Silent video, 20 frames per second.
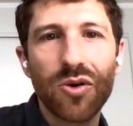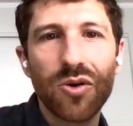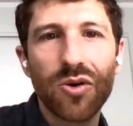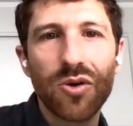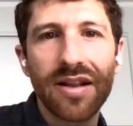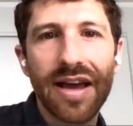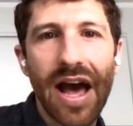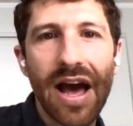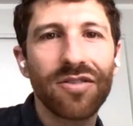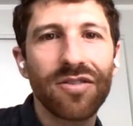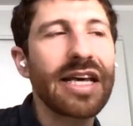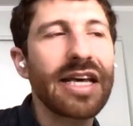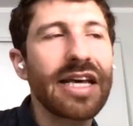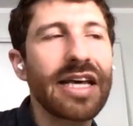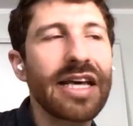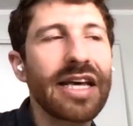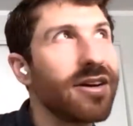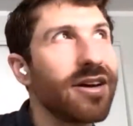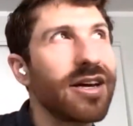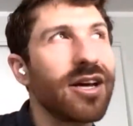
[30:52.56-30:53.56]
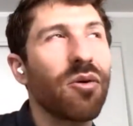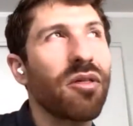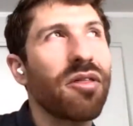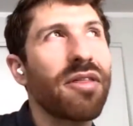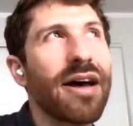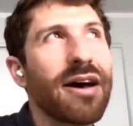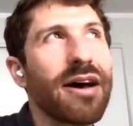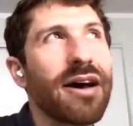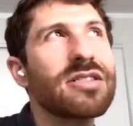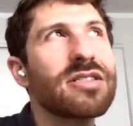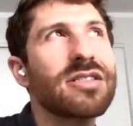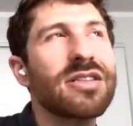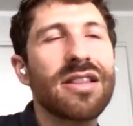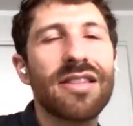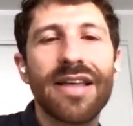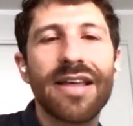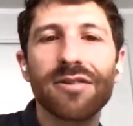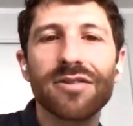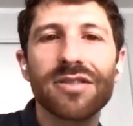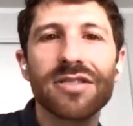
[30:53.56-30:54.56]
suddenly have legions
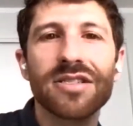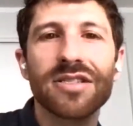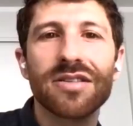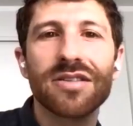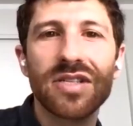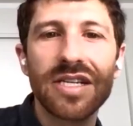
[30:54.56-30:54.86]
of